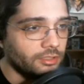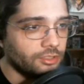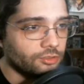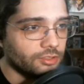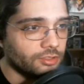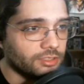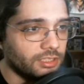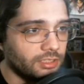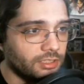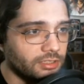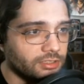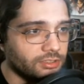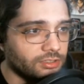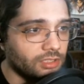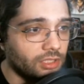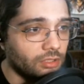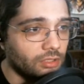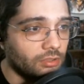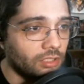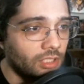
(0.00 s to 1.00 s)
interesting list,
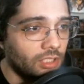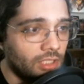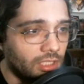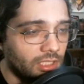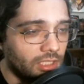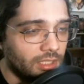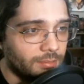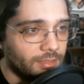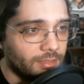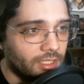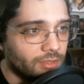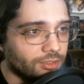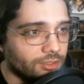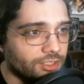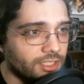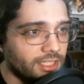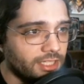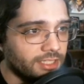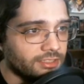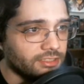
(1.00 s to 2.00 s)
though. Kind of wish
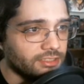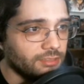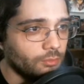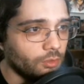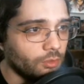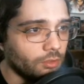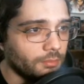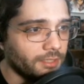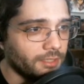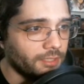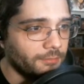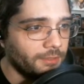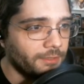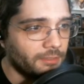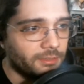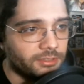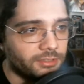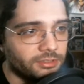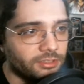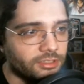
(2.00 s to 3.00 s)
I had access to more Mecha Phantom
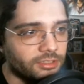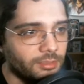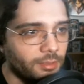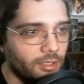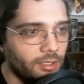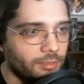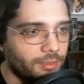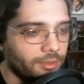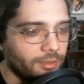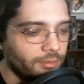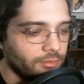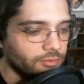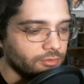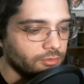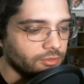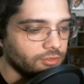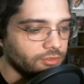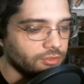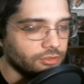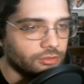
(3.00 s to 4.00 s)
Beast cards. I'd probably play with this
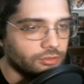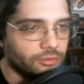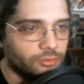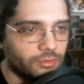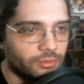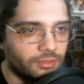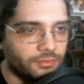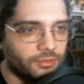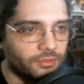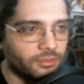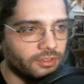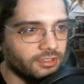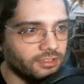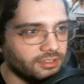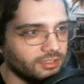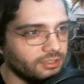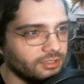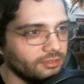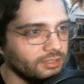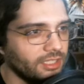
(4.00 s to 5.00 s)
one, too. It's one of the few things
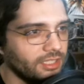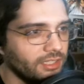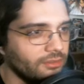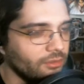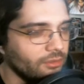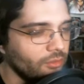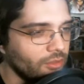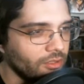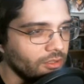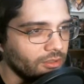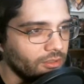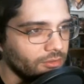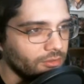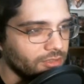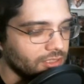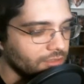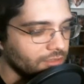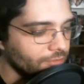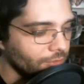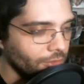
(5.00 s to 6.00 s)
I don't have. I don't want to go
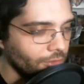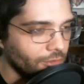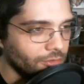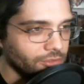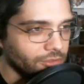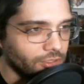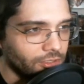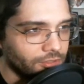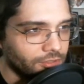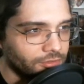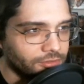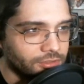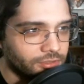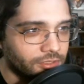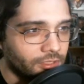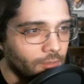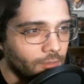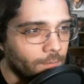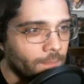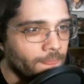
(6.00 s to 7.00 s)
dig for those cards.
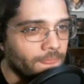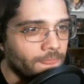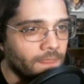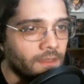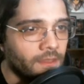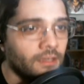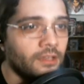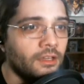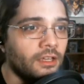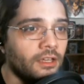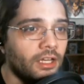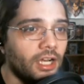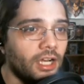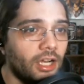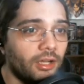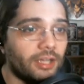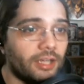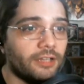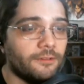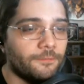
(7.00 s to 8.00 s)

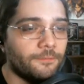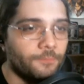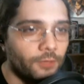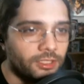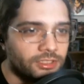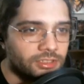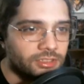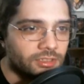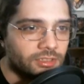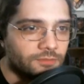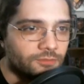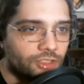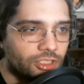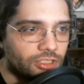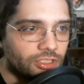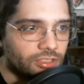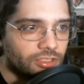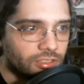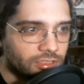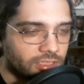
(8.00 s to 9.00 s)
Alright, Voice of
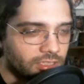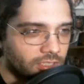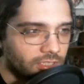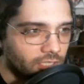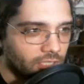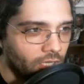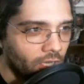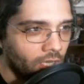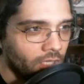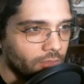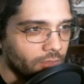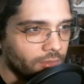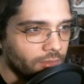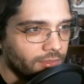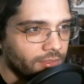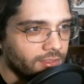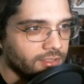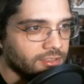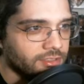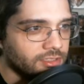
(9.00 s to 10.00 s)
Jesus hit Cog
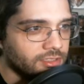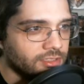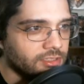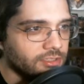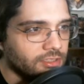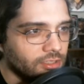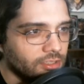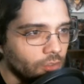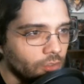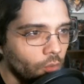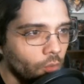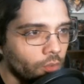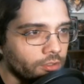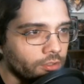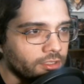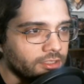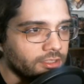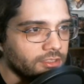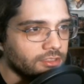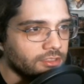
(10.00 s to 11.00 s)
with this. This is an
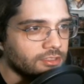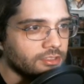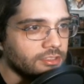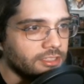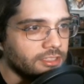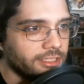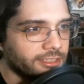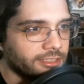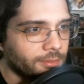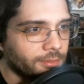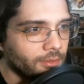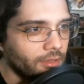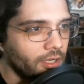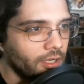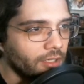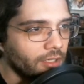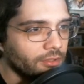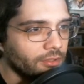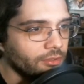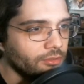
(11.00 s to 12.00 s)
Orcust
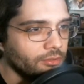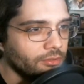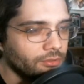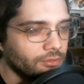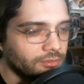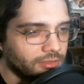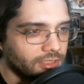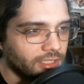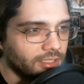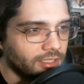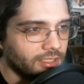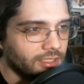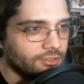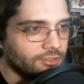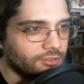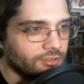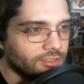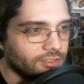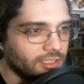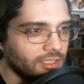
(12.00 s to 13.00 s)
Desperado deck, I guess
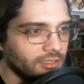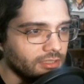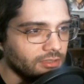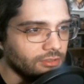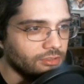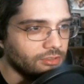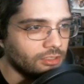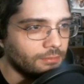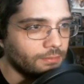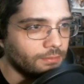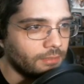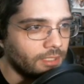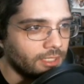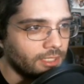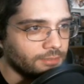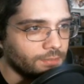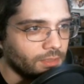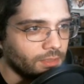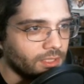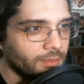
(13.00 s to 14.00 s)
you would say. It
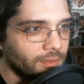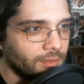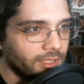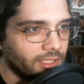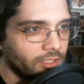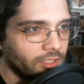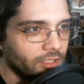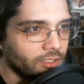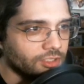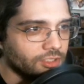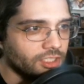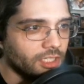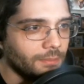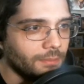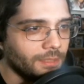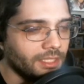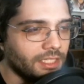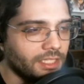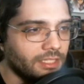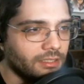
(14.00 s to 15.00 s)
has Predaplant cards, got a
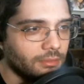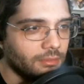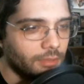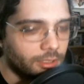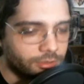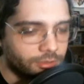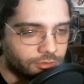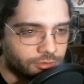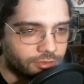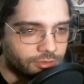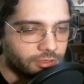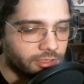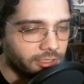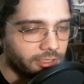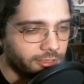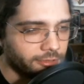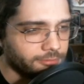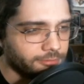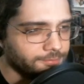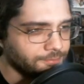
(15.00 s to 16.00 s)
Machina monsters in
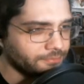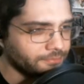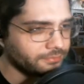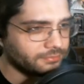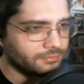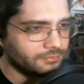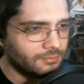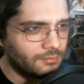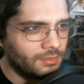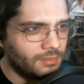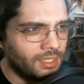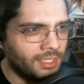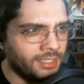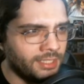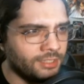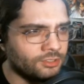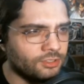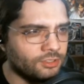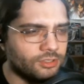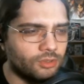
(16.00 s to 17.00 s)
there.
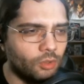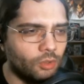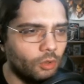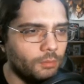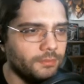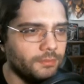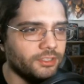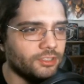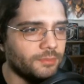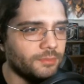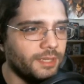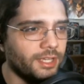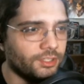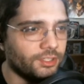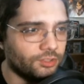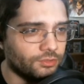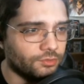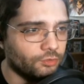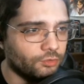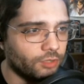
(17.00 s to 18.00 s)
It's just a whole mishmash
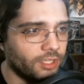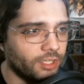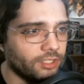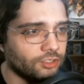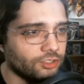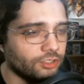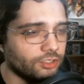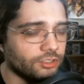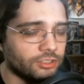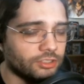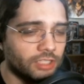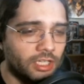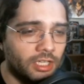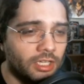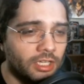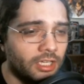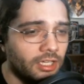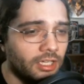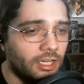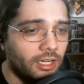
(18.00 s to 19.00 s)
of strategies.
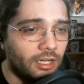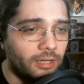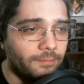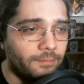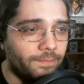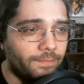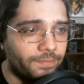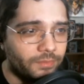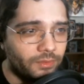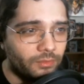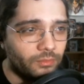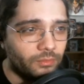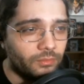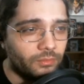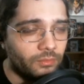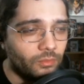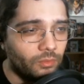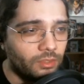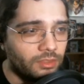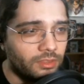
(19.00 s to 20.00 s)

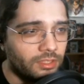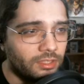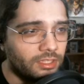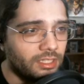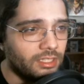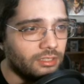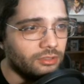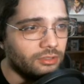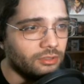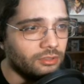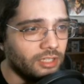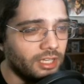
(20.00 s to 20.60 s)
One thing that I do